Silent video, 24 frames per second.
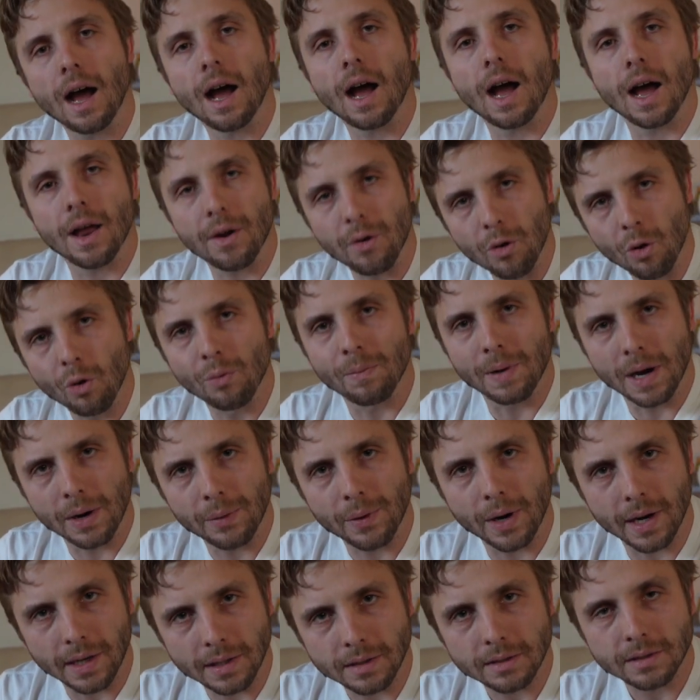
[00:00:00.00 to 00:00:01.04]
I know my
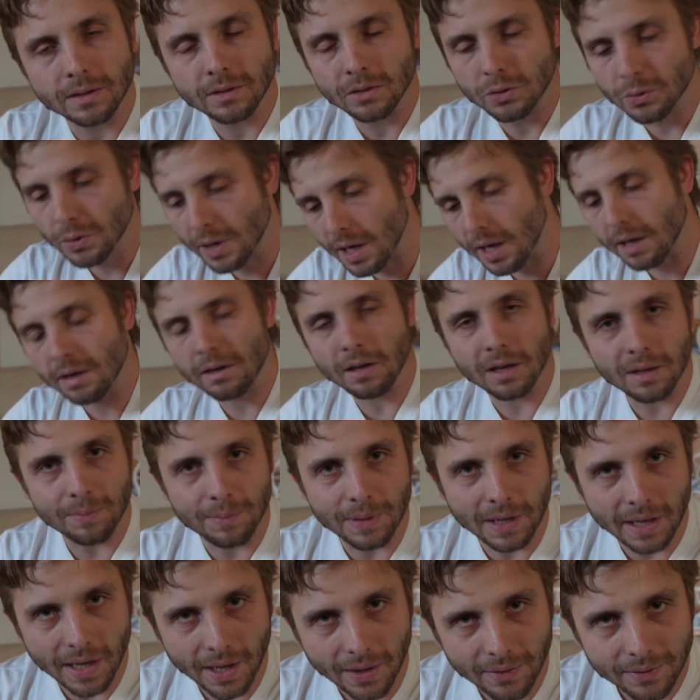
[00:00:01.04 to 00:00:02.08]
rights. You can't kick
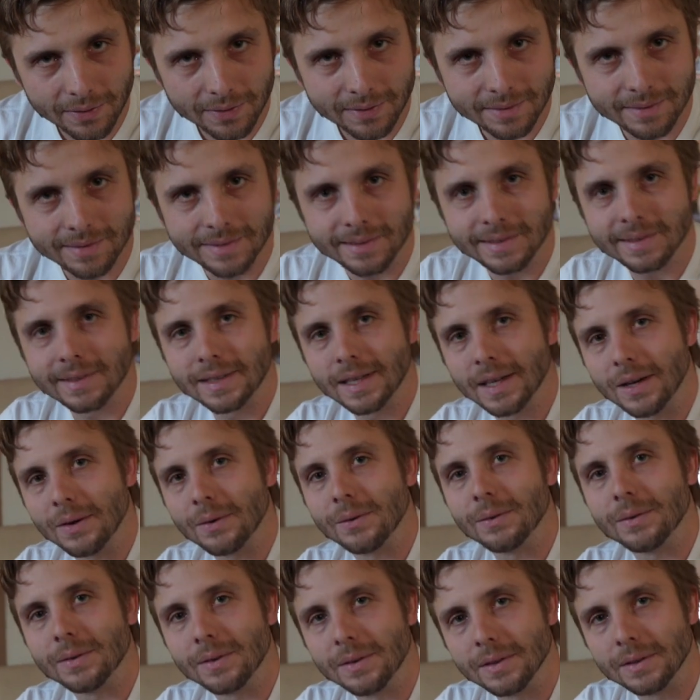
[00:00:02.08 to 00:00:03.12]
me out.
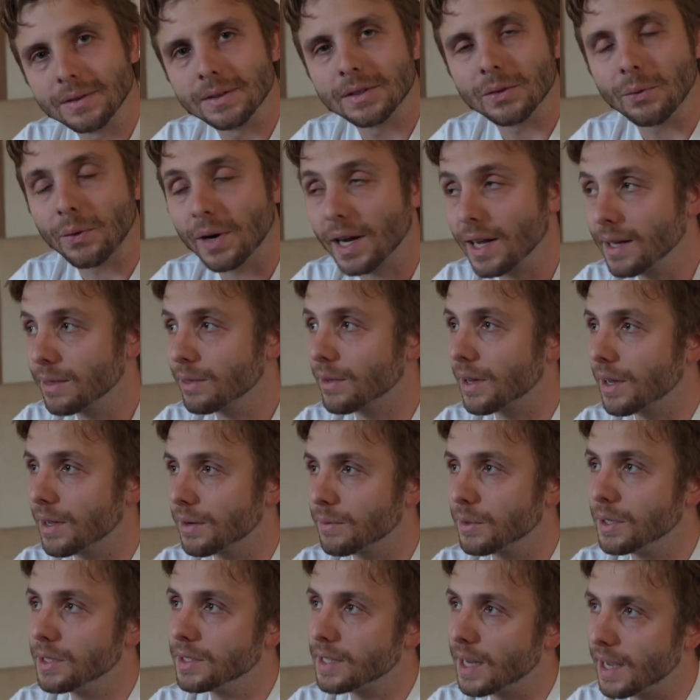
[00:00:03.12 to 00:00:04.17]
So what I
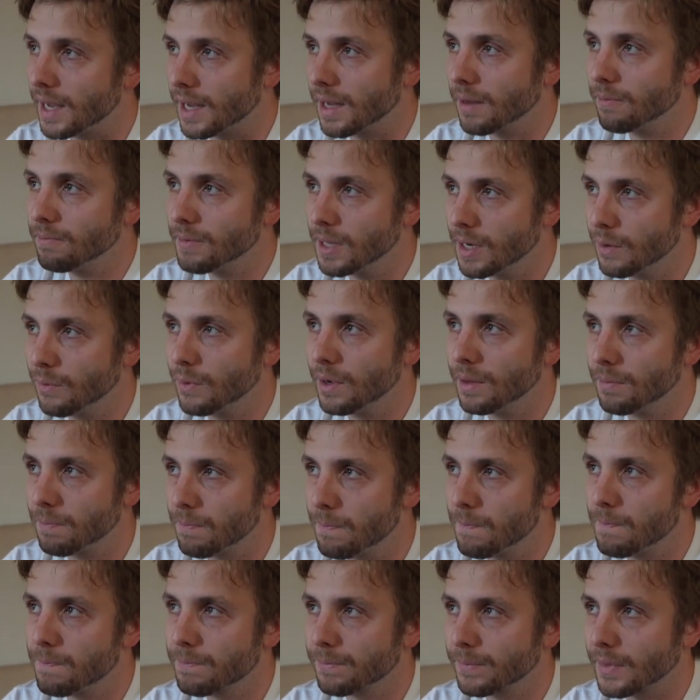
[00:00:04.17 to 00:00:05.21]
thought was, hey, you know what?
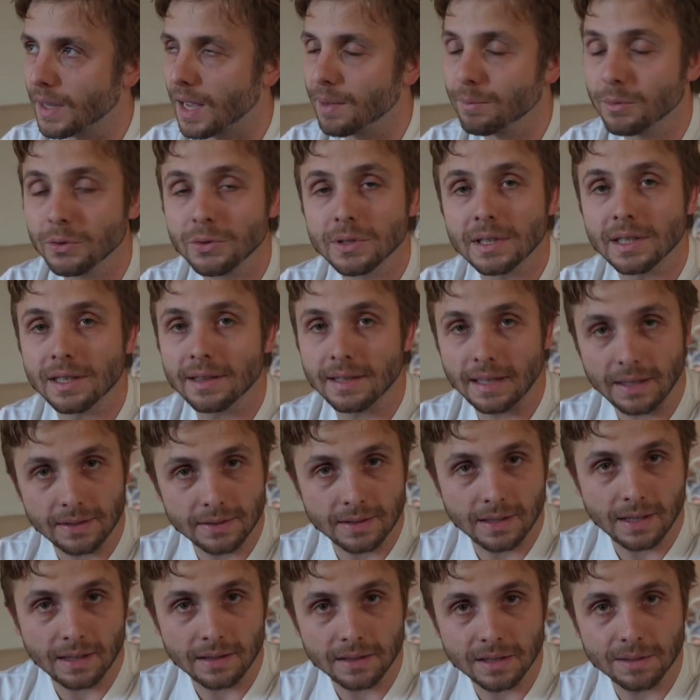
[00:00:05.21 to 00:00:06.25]
I'm losing
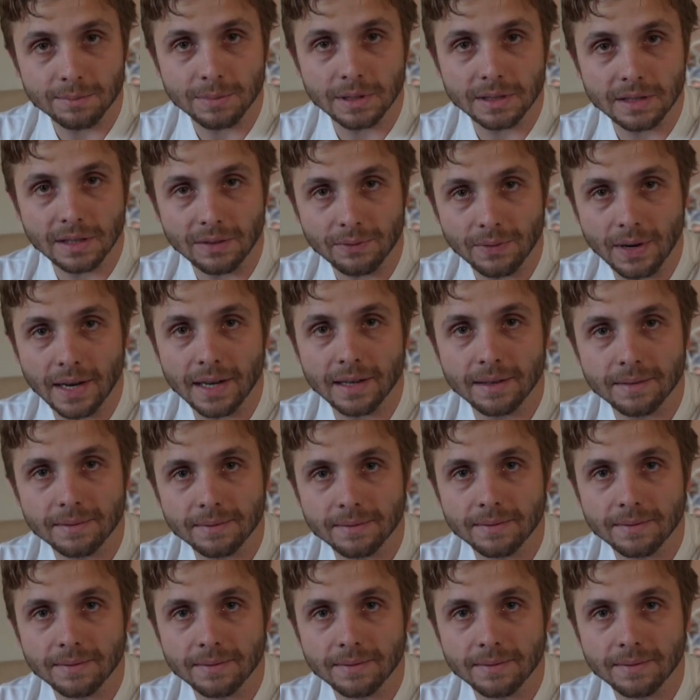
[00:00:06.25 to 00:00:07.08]
$1,000 a month in rent.